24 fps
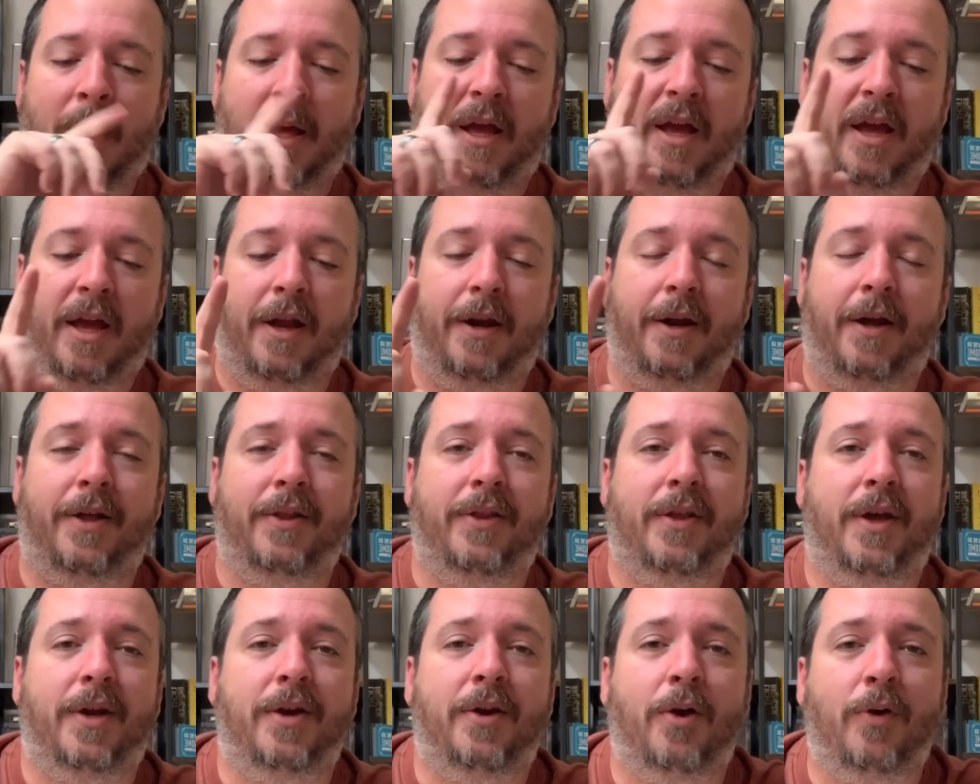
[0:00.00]
And on
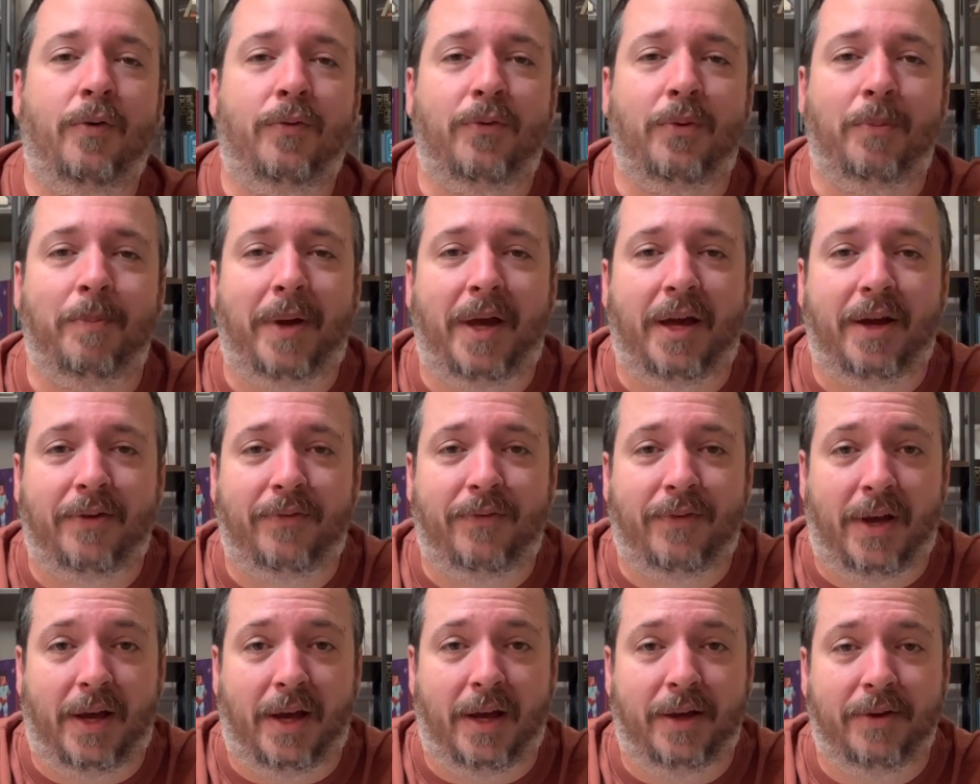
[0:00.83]
that note for bag
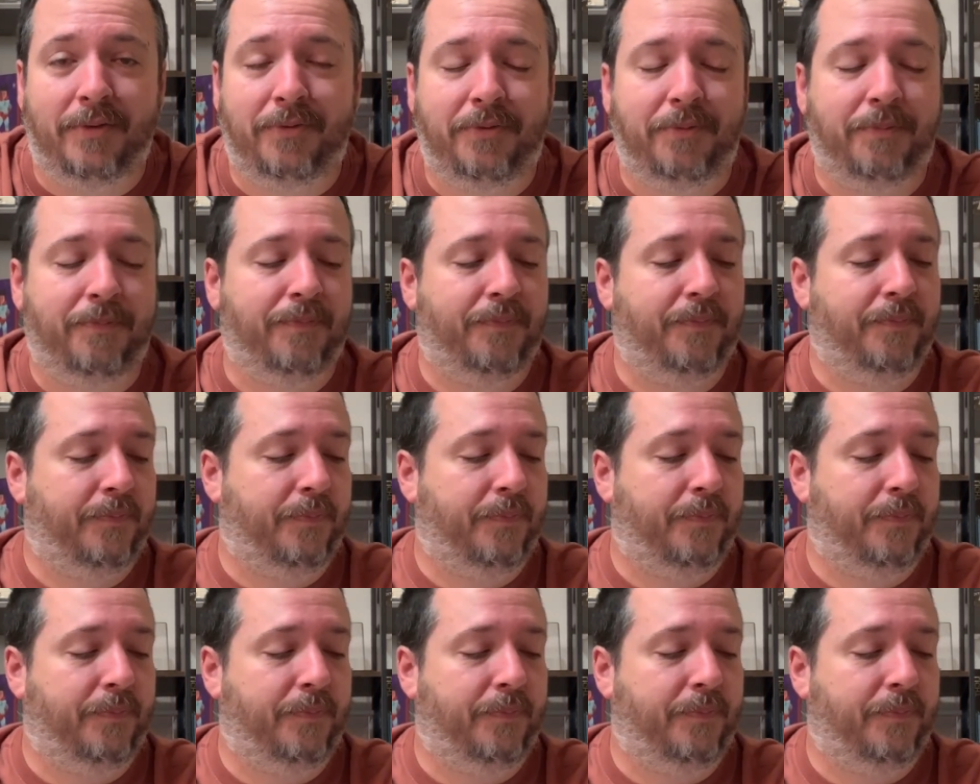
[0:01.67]
5,